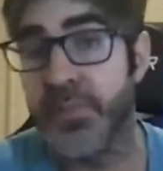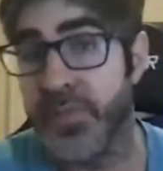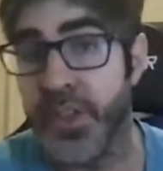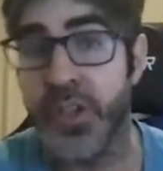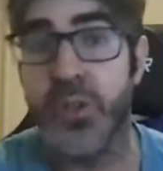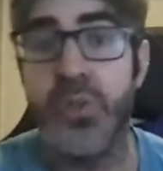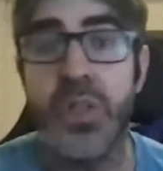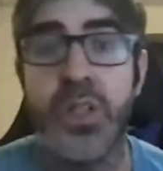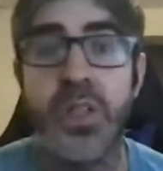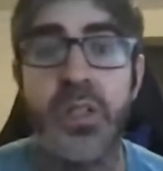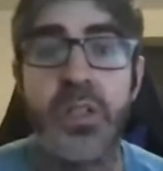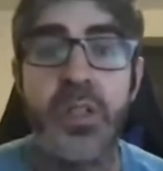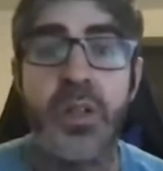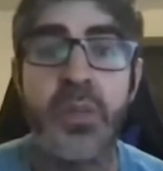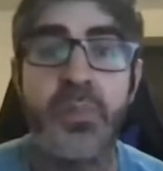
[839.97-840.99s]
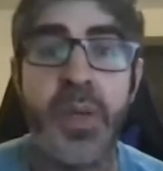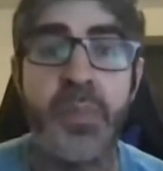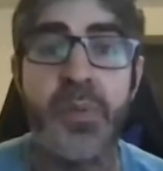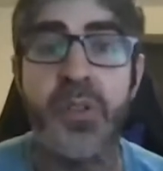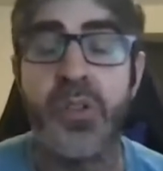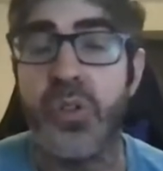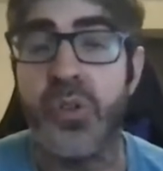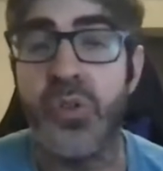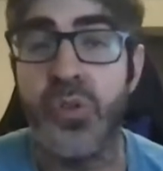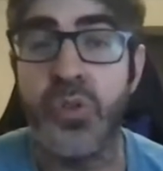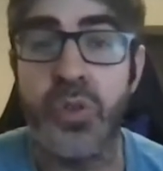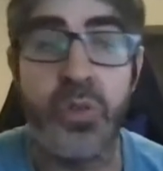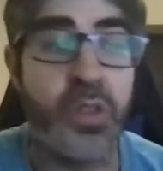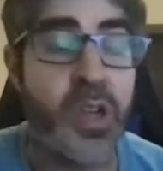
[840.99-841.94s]
view, people
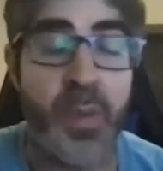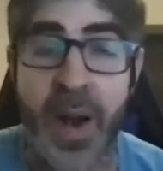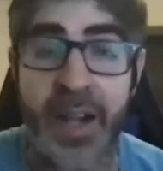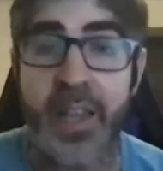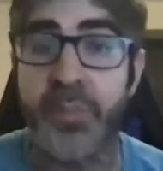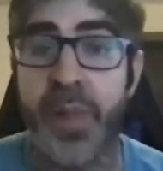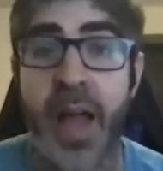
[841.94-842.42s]
who come onto the